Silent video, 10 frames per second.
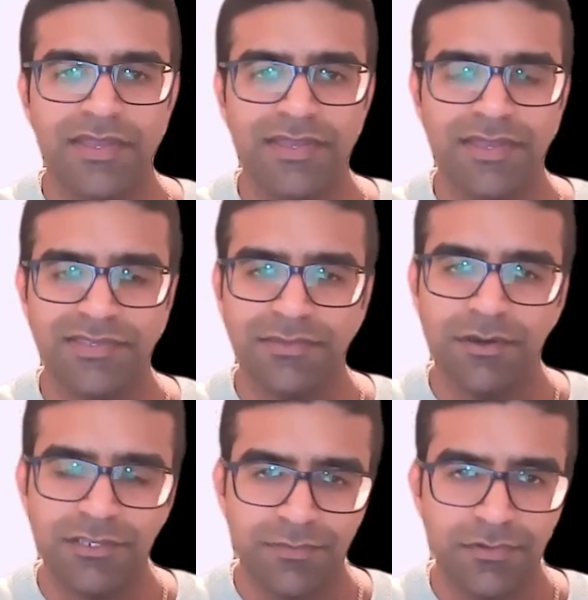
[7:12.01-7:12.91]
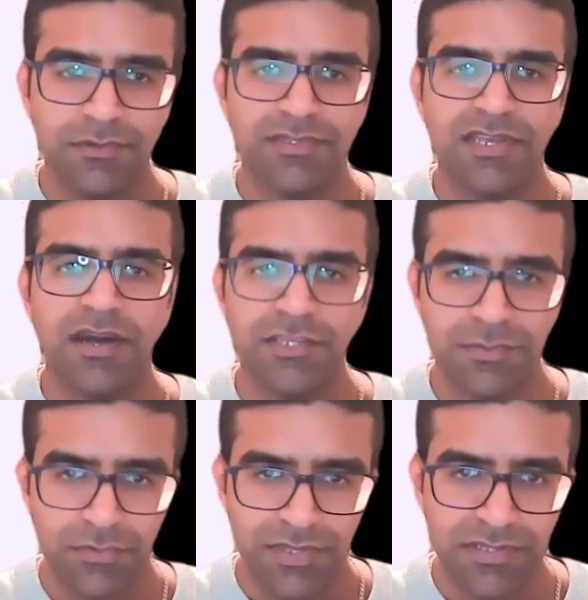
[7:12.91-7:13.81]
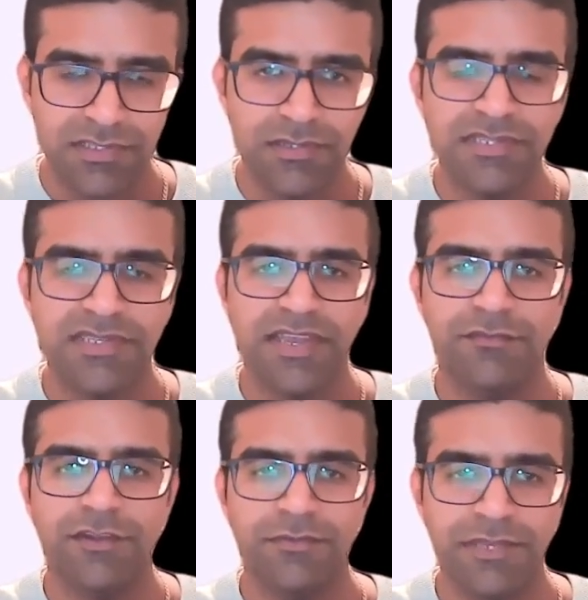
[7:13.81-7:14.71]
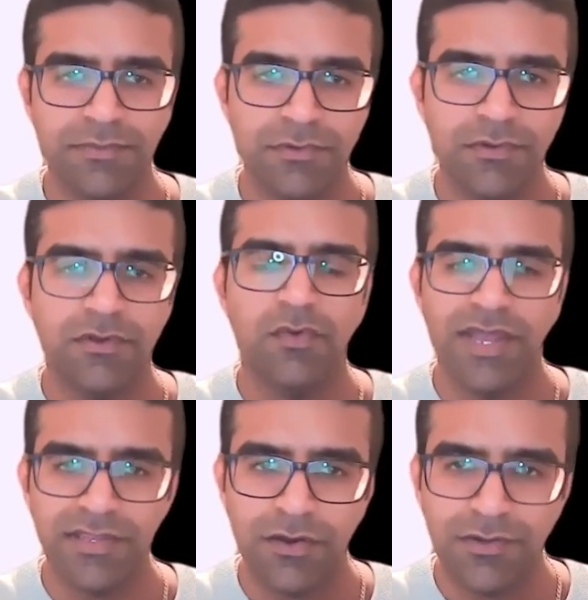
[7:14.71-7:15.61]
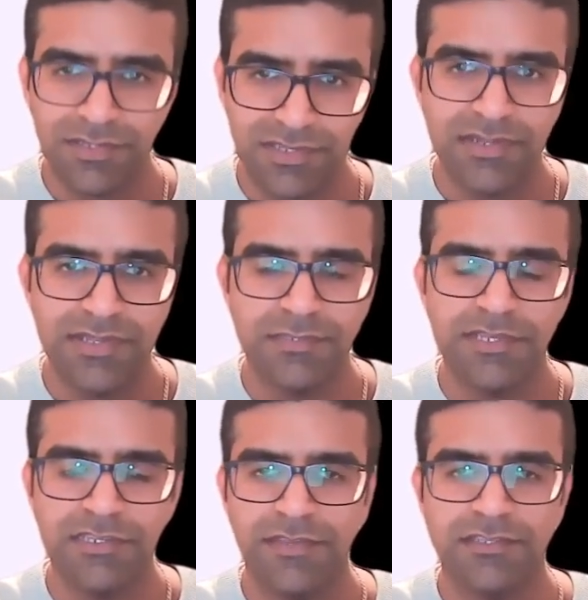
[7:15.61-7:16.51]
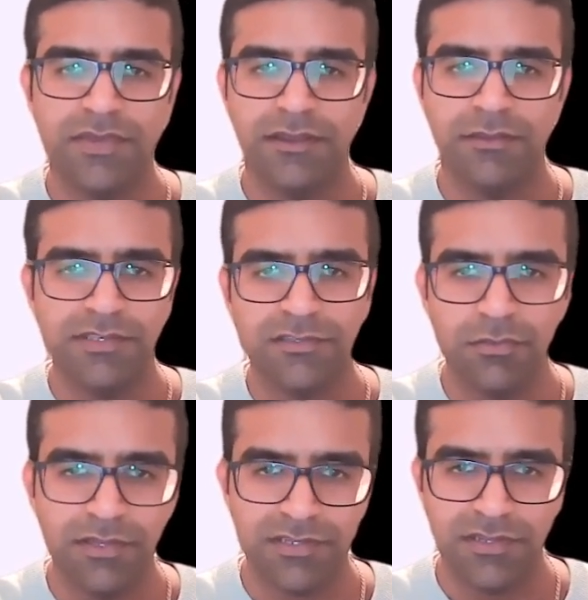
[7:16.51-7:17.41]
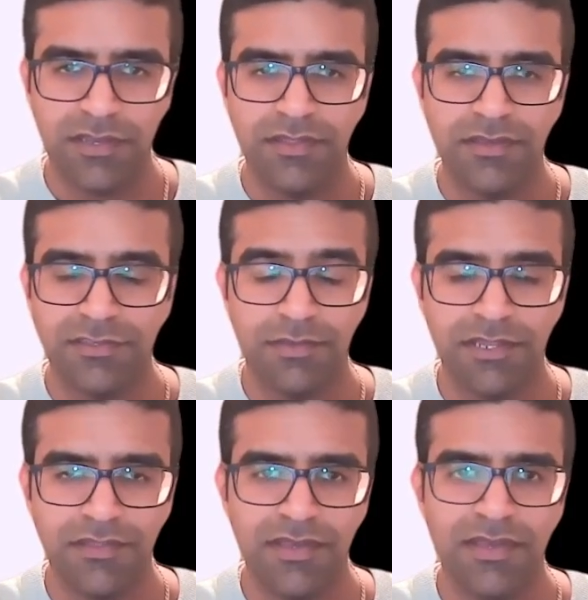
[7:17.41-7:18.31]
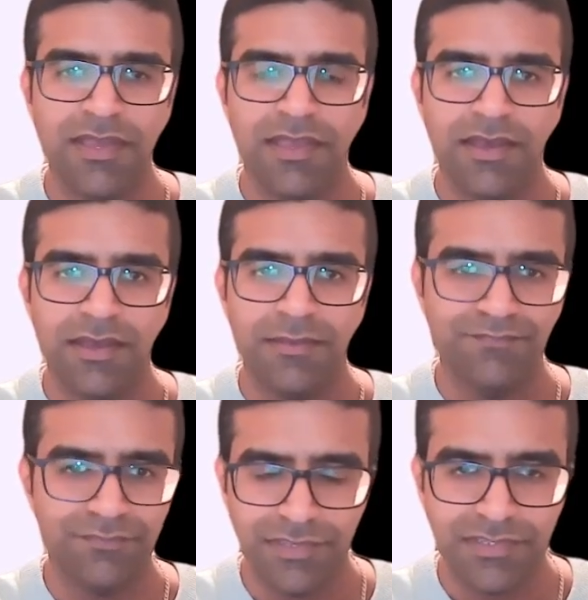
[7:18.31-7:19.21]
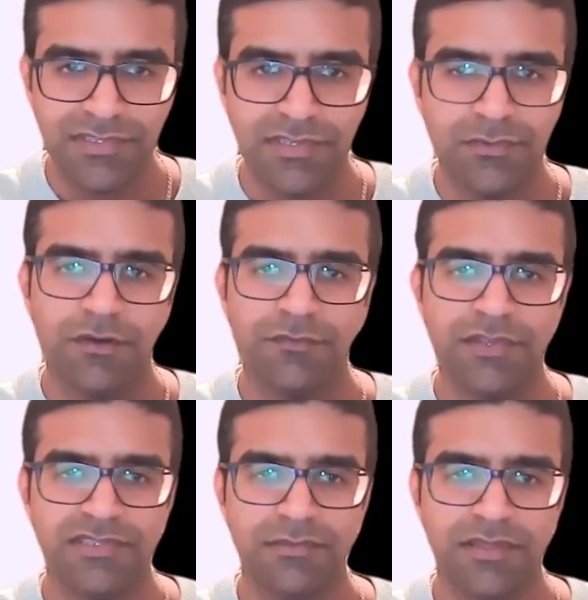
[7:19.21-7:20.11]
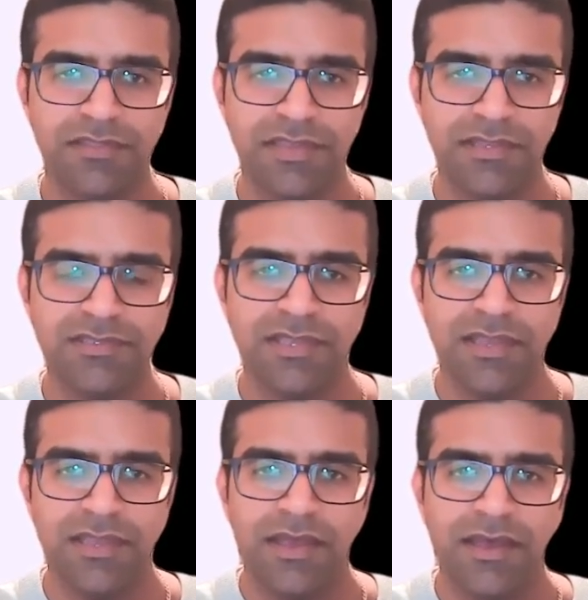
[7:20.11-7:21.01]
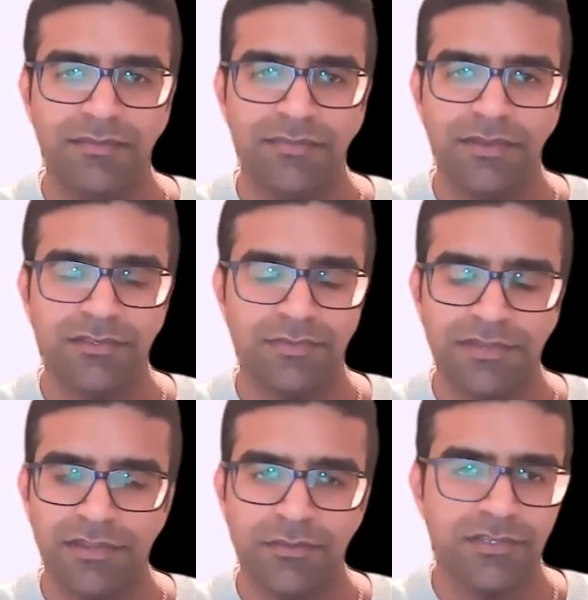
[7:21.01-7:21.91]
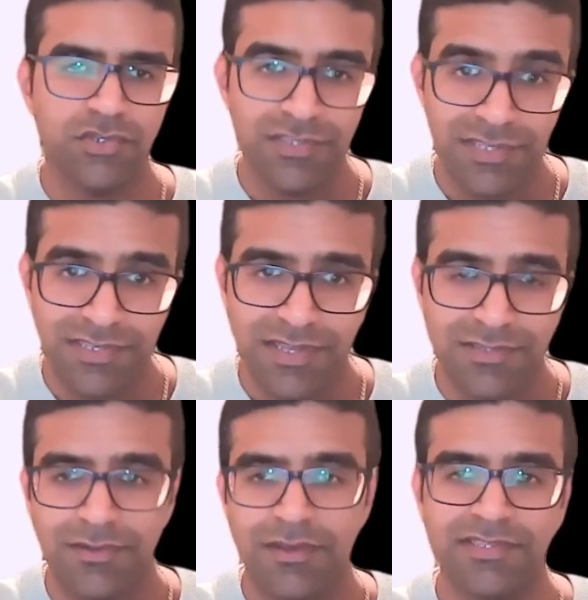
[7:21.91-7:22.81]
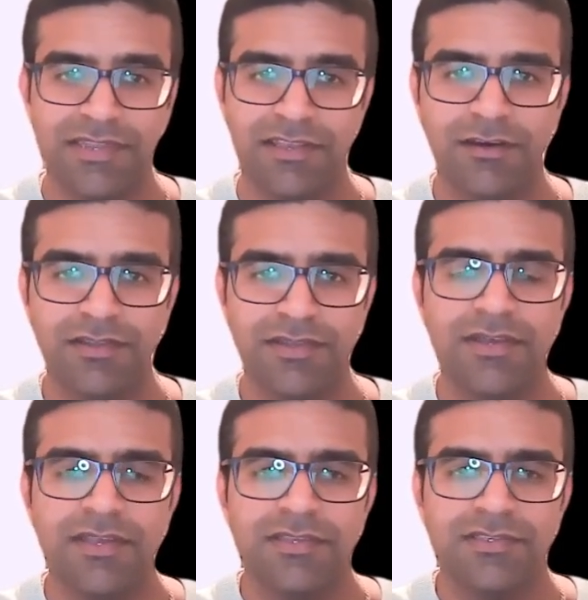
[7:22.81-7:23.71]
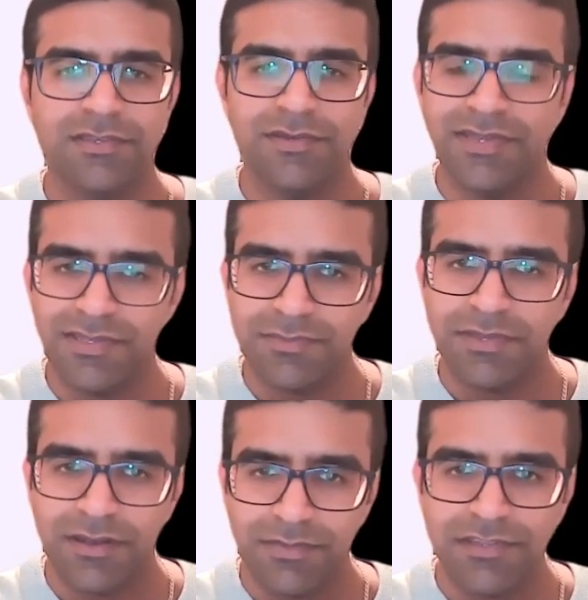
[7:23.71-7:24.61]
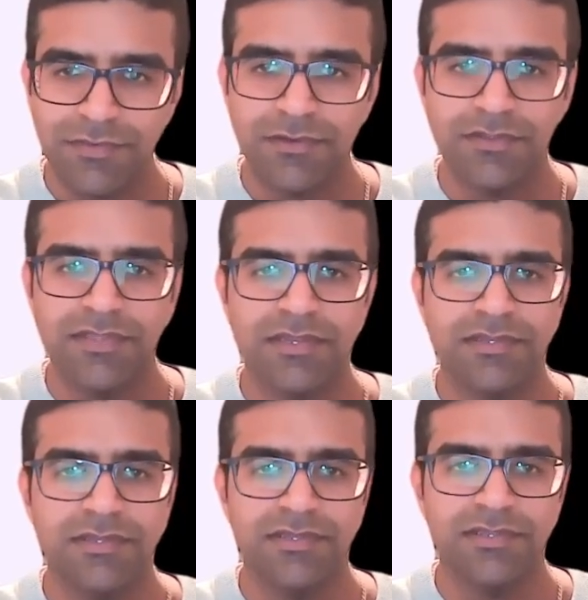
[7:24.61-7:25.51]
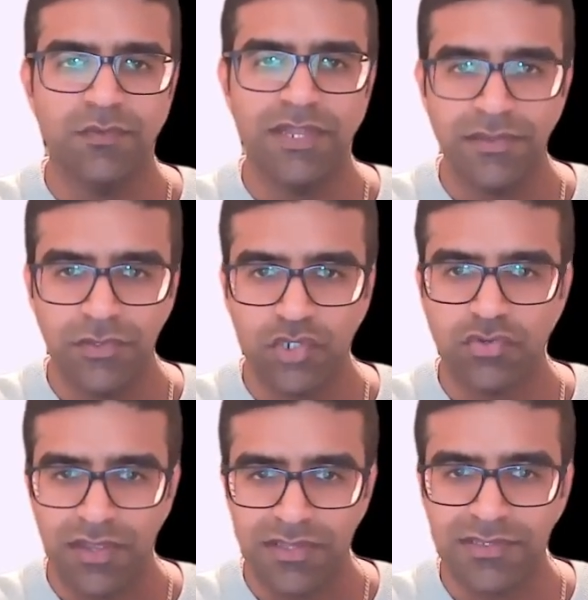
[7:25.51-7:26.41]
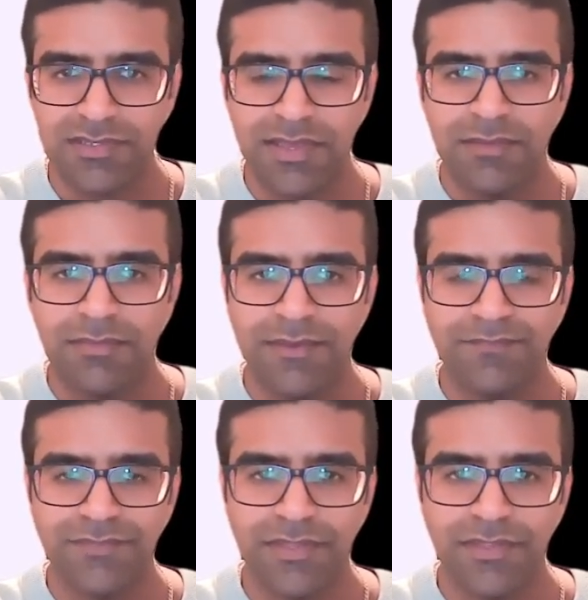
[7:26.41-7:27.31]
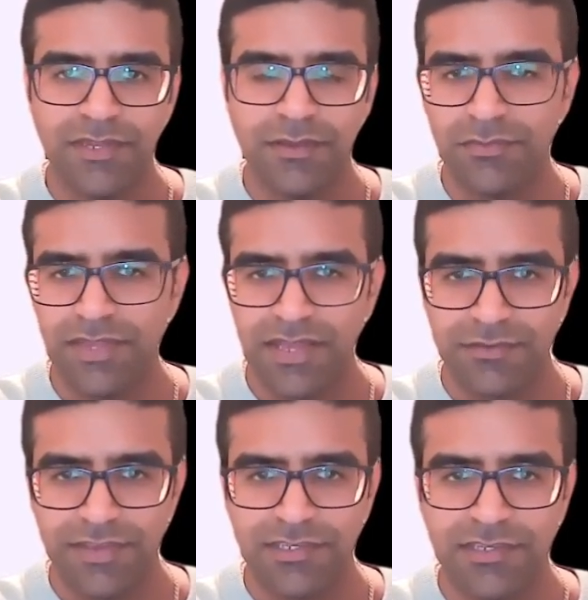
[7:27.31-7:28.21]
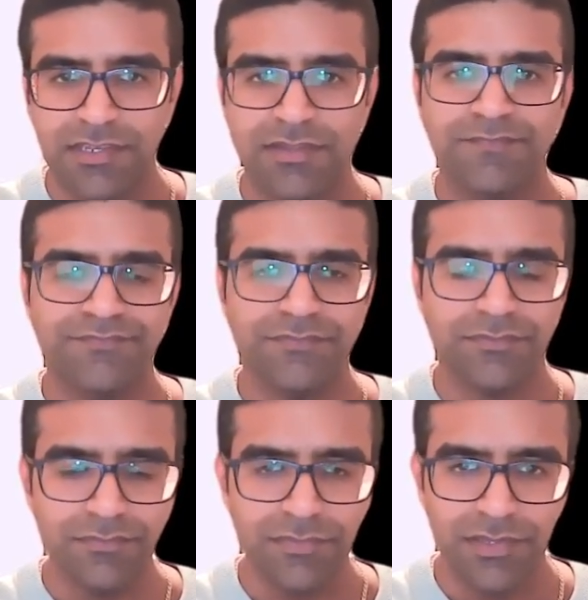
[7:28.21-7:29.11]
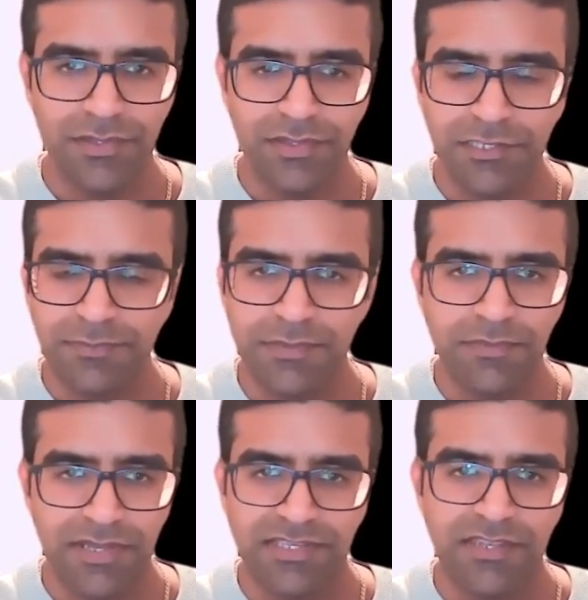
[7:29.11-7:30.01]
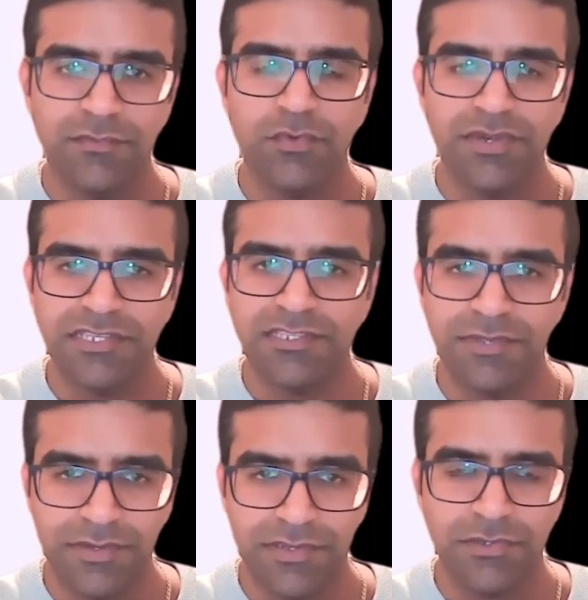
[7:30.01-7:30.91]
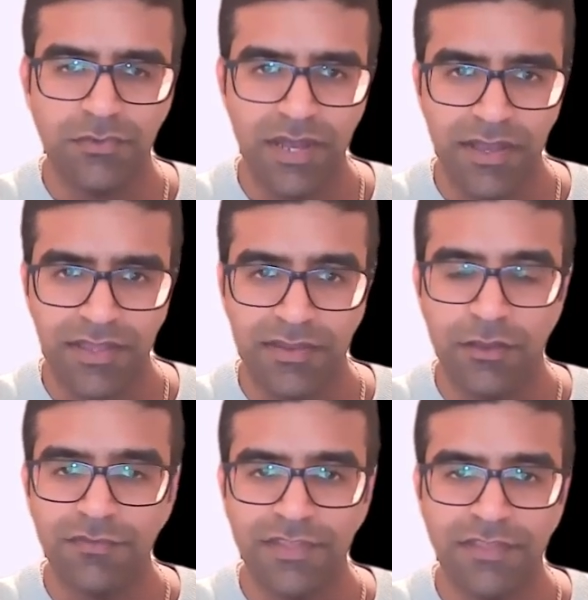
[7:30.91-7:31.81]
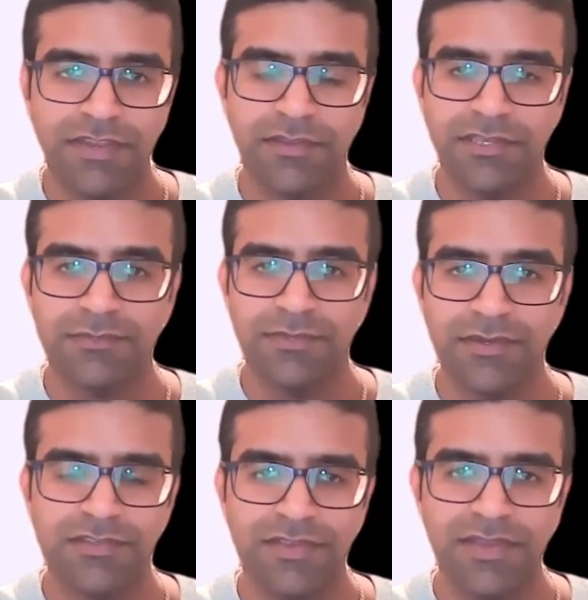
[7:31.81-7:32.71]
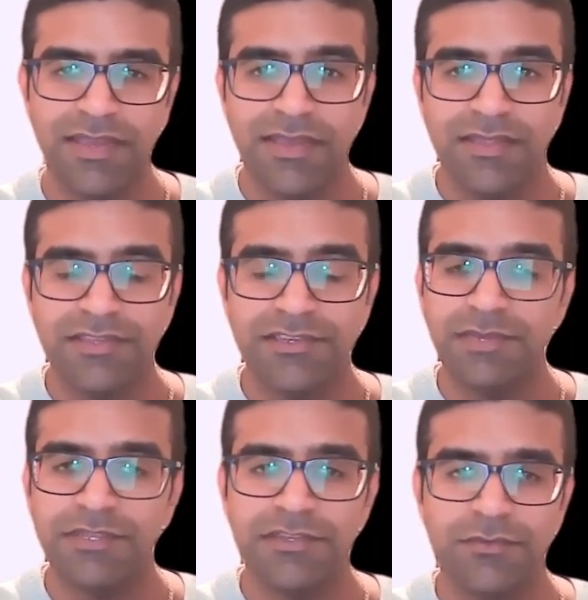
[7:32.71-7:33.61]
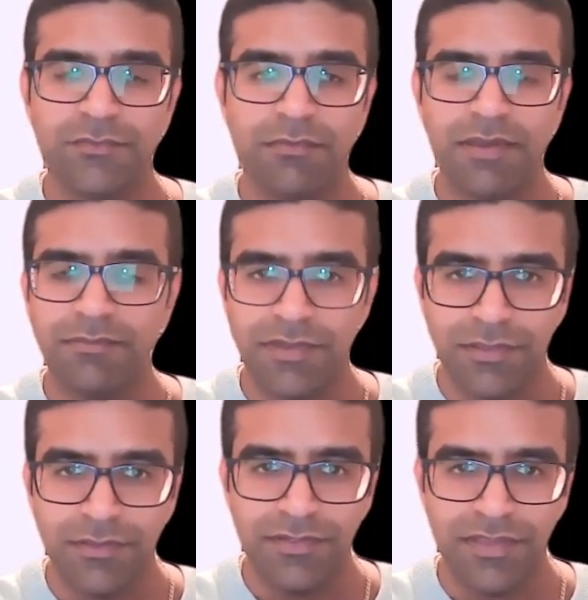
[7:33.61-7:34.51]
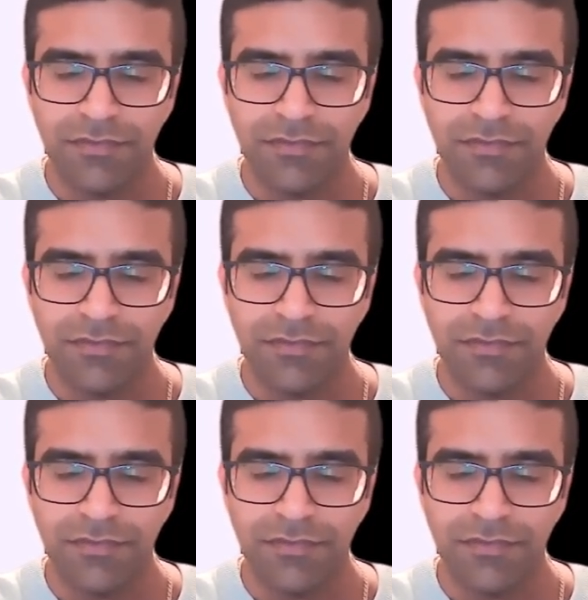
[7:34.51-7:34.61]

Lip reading: It's the multiple touch points. You need to get in front of people quite constantly, especially if they're surrounded by so many other businesses who are offering similar things. And also people don't know what to trust these days online. It's getting harder. So it's become a difficult thing to win trust. But when it comes to reactivation, these people, like I said, they've already experienced your work and hopefully they've had a good experience of it. They just maybe don't remember you.